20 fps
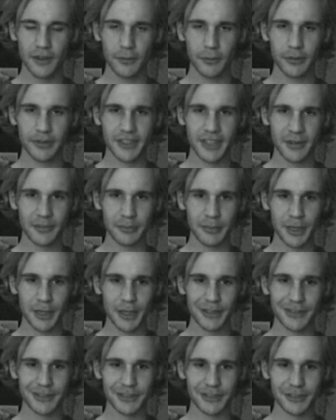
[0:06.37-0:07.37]
what that
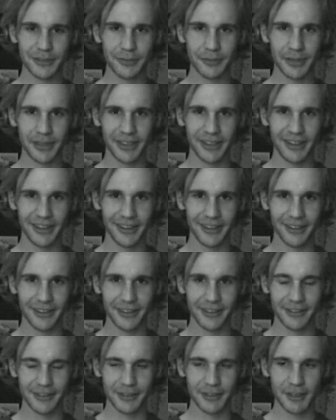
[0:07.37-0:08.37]
means to me,
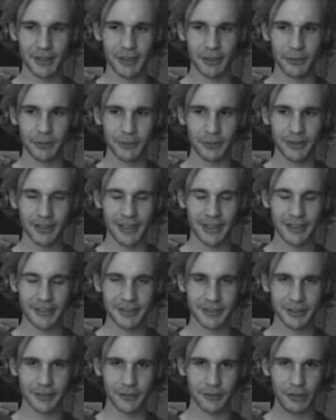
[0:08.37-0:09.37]
you know,
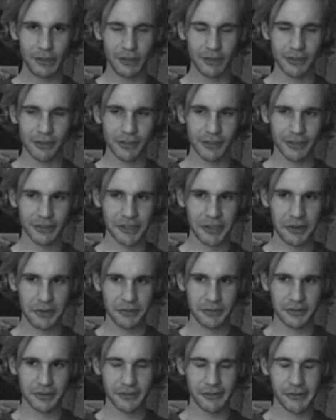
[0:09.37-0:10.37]
as a vlogger on
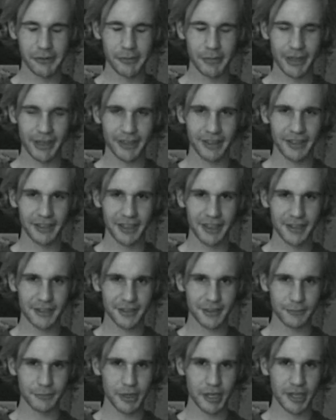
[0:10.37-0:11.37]
YouTube and I
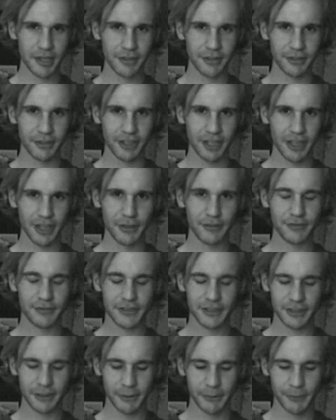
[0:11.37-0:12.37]
guess in regular life
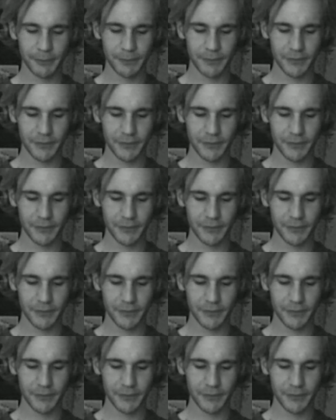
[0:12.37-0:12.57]
too.